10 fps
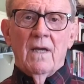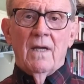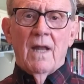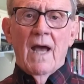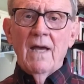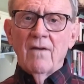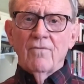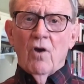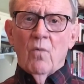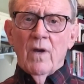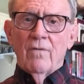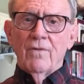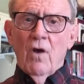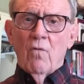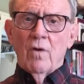And I have no way of
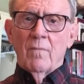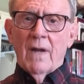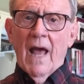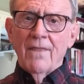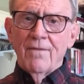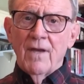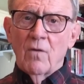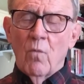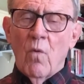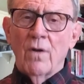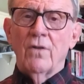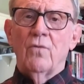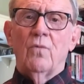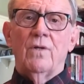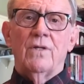knowing, but I think one of
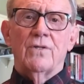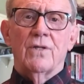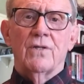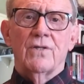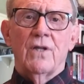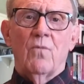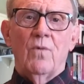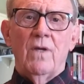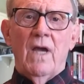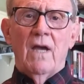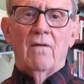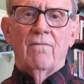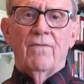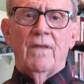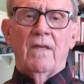the reasons that we
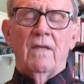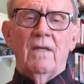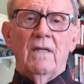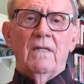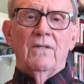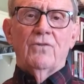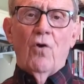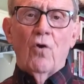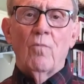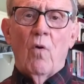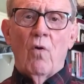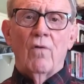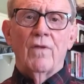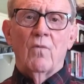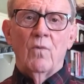have the
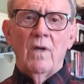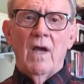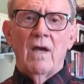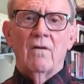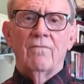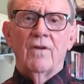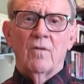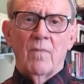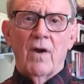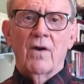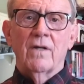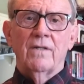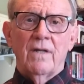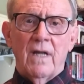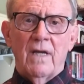turmoil that we have in America
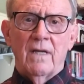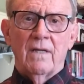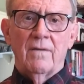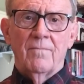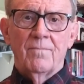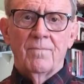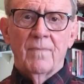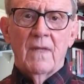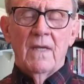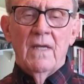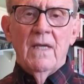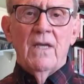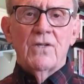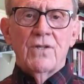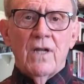today
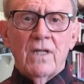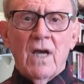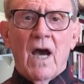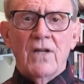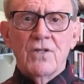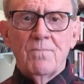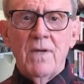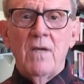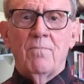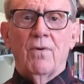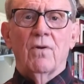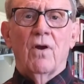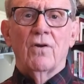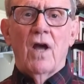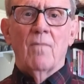is that God's people
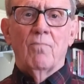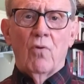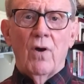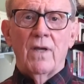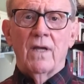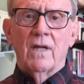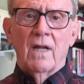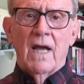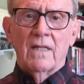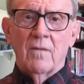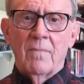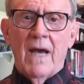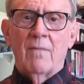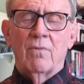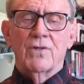are not praying like the
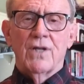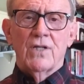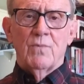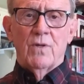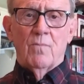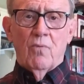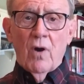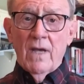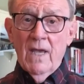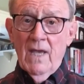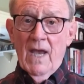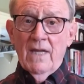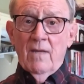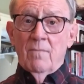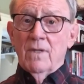Bible says we are to pray.
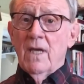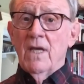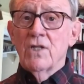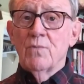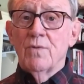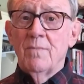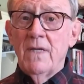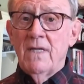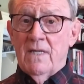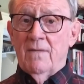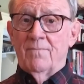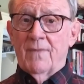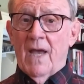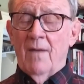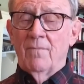And it begins with me.
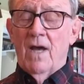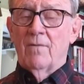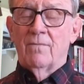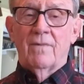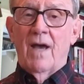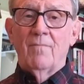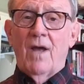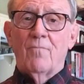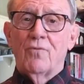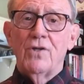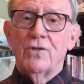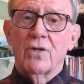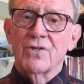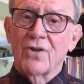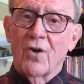I'm not preaching
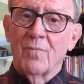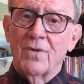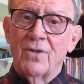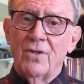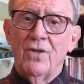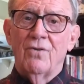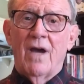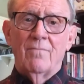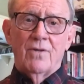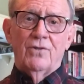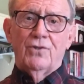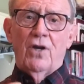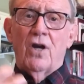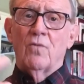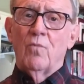a sermon to you. I'm just
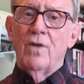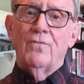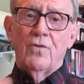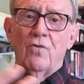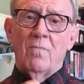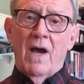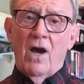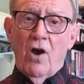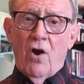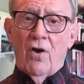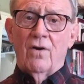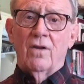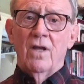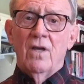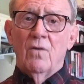sharing with you my heart,
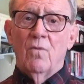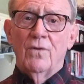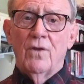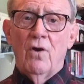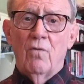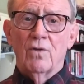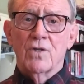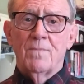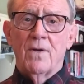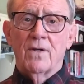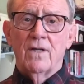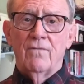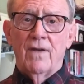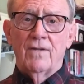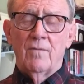what the Holy Spirit
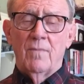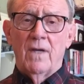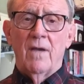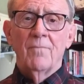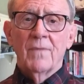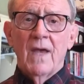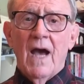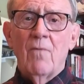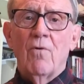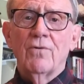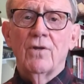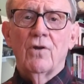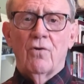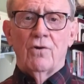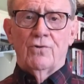convicted me. I want to
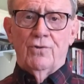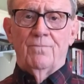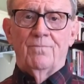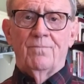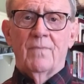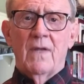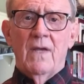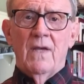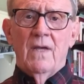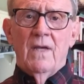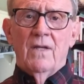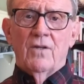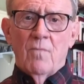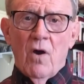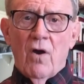encourage you.
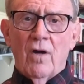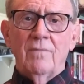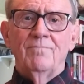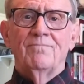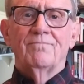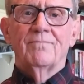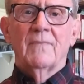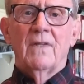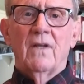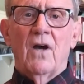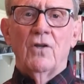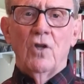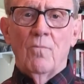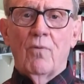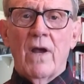Tomorrow, a
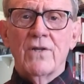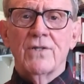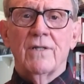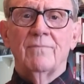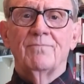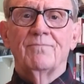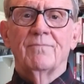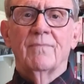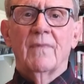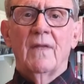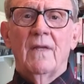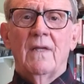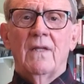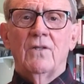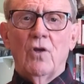new president,
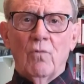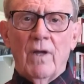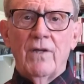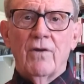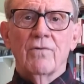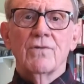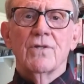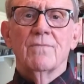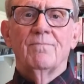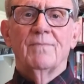new leaders,